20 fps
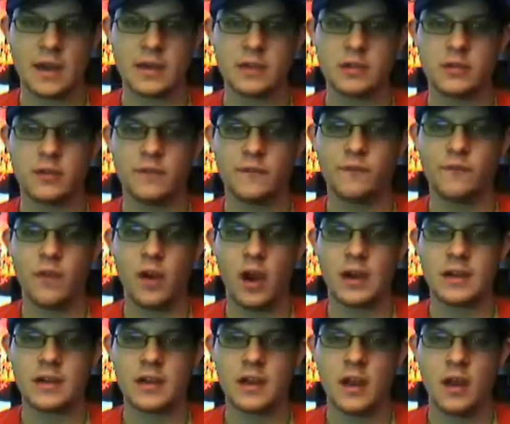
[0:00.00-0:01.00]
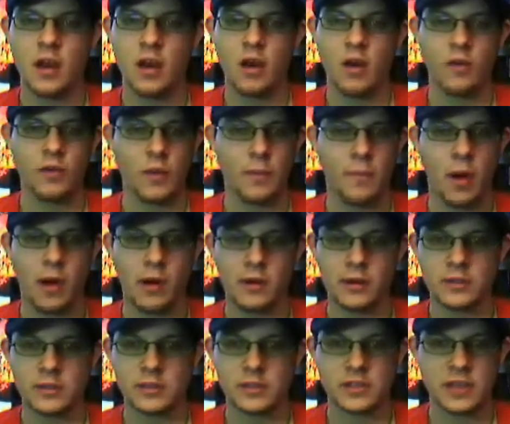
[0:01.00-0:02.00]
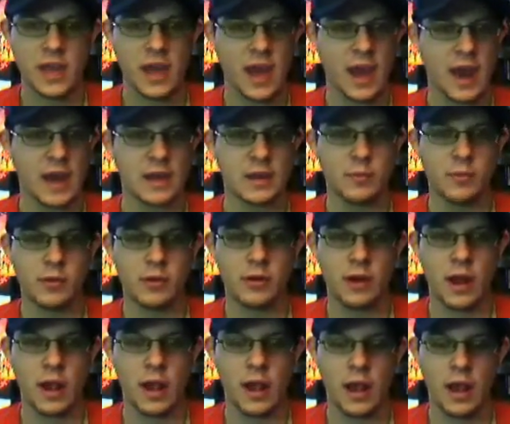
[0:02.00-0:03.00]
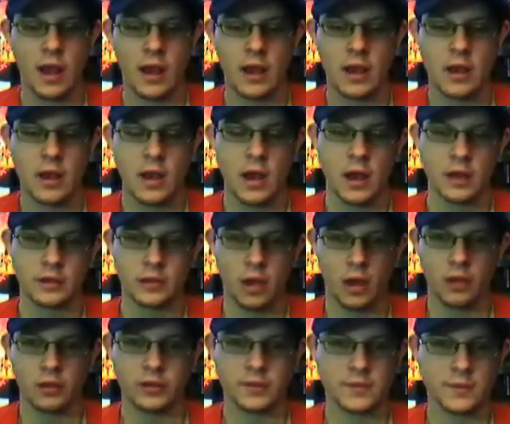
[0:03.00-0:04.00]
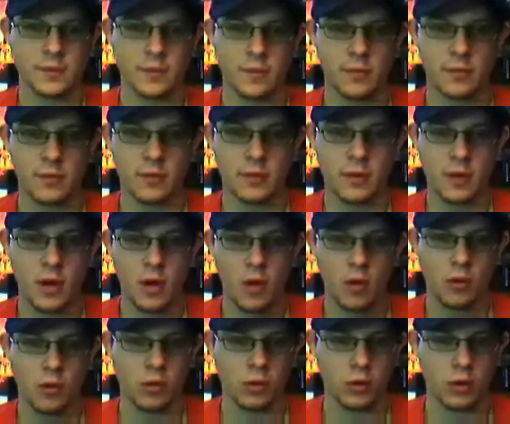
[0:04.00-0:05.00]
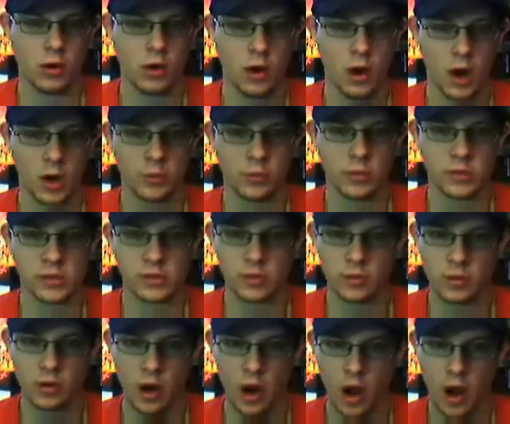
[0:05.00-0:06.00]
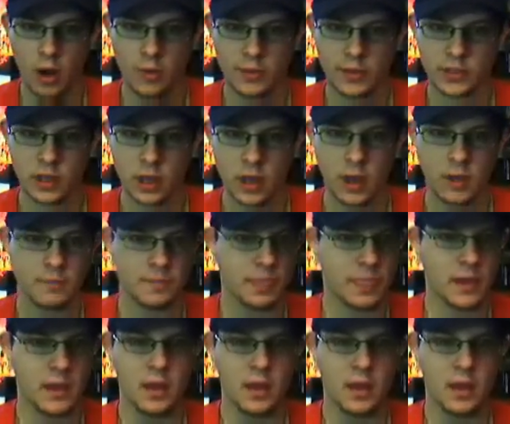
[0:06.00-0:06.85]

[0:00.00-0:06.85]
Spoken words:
and you could find the parts anywhere at a dollar store or a hardware store or a hobby shop.